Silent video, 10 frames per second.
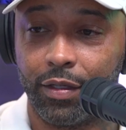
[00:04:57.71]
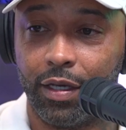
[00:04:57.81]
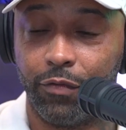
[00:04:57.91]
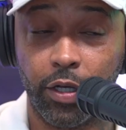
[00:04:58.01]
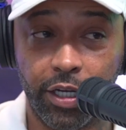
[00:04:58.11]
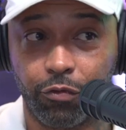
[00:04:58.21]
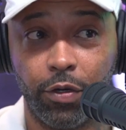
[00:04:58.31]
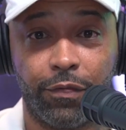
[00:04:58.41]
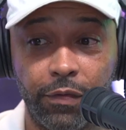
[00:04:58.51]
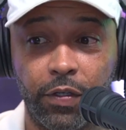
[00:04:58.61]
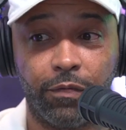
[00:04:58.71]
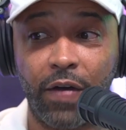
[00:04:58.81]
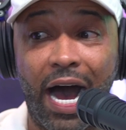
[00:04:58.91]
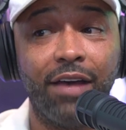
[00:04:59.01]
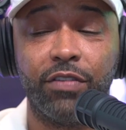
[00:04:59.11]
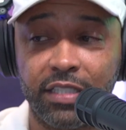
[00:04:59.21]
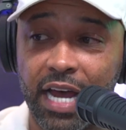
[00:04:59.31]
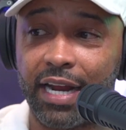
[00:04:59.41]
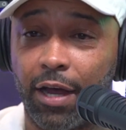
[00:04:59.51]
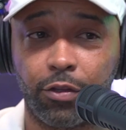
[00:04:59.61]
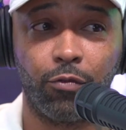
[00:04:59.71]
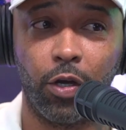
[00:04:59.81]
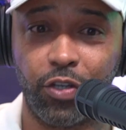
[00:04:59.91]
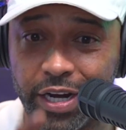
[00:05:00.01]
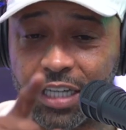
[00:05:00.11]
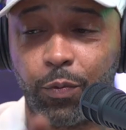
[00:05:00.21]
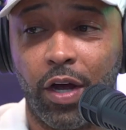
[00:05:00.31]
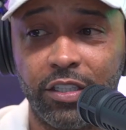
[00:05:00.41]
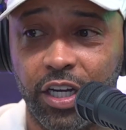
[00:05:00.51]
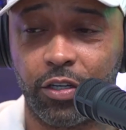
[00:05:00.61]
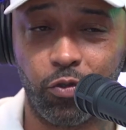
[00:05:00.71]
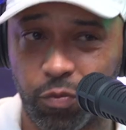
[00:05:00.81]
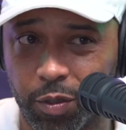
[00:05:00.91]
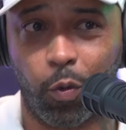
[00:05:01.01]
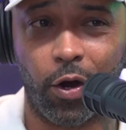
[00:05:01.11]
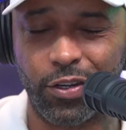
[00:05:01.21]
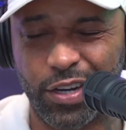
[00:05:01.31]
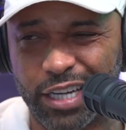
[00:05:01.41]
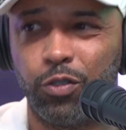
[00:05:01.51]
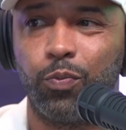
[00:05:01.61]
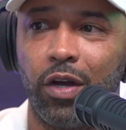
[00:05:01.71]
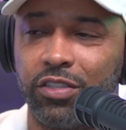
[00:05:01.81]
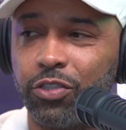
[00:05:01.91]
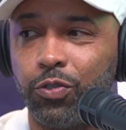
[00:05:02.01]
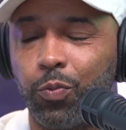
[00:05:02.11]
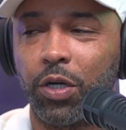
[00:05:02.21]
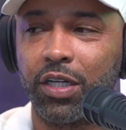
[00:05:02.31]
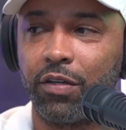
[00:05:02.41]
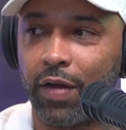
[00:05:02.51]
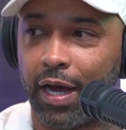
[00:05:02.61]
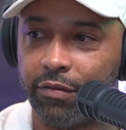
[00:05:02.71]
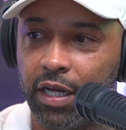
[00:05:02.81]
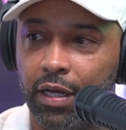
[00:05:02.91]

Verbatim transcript: If you can hit three fifty, five is not out the realm. Your next project, you should be working. Your next two projects, you should work to get to five.